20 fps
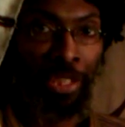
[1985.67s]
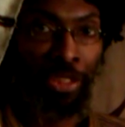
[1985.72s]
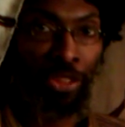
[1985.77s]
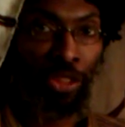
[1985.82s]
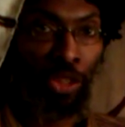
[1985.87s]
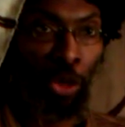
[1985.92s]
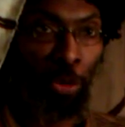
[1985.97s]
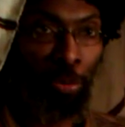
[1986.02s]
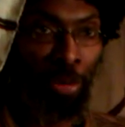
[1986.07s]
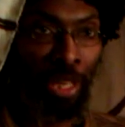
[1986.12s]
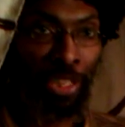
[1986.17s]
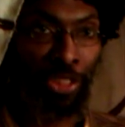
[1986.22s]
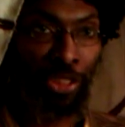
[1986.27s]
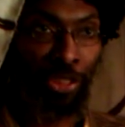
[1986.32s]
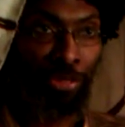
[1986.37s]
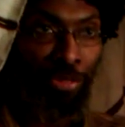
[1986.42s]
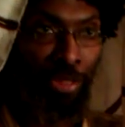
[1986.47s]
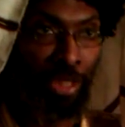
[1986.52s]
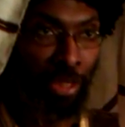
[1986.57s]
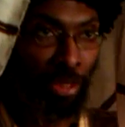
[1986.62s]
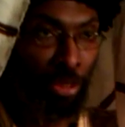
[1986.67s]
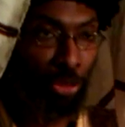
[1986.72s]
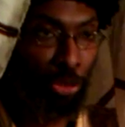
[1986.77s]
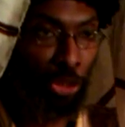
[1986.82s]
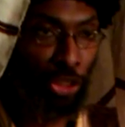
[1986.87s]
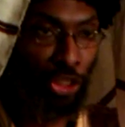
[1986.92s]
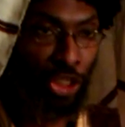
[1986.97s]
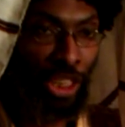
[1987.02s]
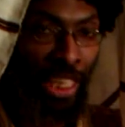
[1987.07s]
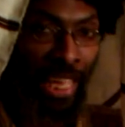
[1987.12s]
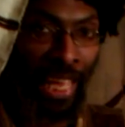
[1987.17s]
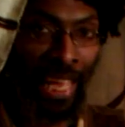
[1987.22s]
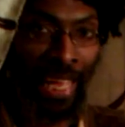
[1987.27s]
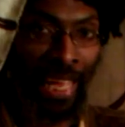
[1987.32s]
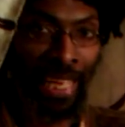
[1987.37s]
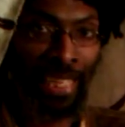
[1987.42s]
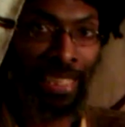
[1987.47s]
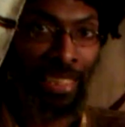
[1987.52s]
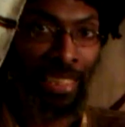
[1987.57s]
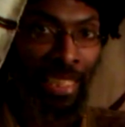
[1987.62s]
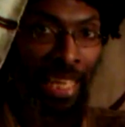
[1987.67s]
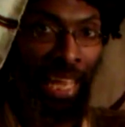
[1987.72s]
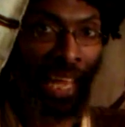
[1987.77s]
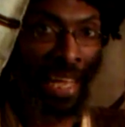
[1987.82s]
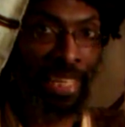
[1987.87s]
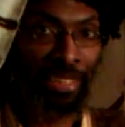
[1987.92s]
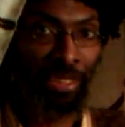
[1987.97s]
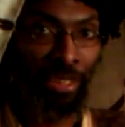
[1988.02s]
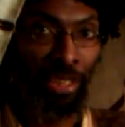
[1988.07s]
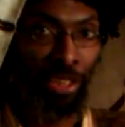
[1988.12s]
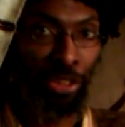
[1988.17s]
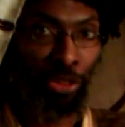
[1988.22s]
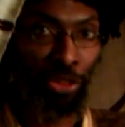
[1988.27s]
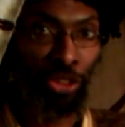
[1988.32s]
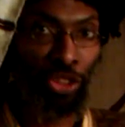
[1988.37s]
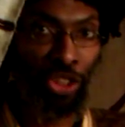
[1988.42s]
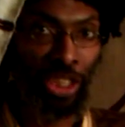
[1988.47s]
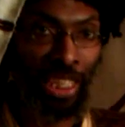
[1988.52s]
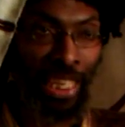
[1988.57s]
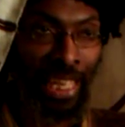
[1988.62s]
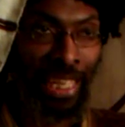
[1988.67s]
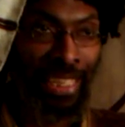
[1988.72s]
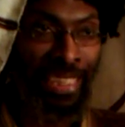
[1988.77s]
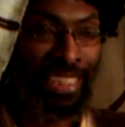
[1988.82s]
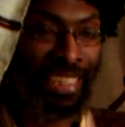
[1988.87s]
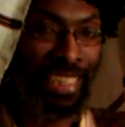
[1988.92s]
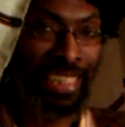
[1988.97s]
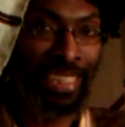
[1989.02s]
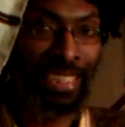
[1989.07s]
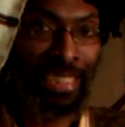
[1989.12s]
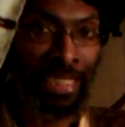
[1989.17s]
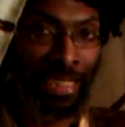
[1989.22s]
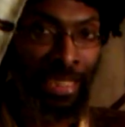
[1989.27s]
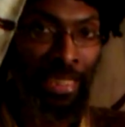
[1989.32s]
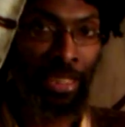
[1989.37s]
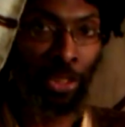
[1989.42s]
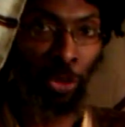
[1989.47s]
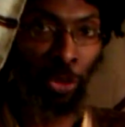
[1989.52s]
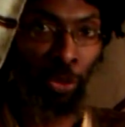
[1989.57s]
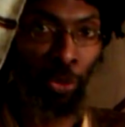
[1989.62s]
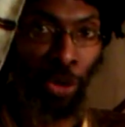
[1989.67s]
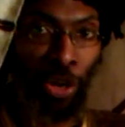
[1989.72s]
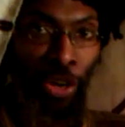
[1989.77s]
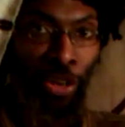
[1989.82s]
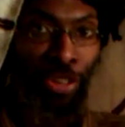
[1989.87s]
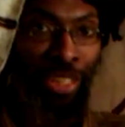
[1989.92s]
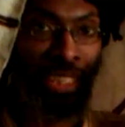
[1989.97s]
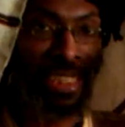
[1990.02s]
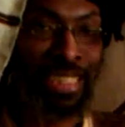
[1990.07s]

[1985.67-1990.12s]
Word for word: So much of Christianity as Christianity exists in the world is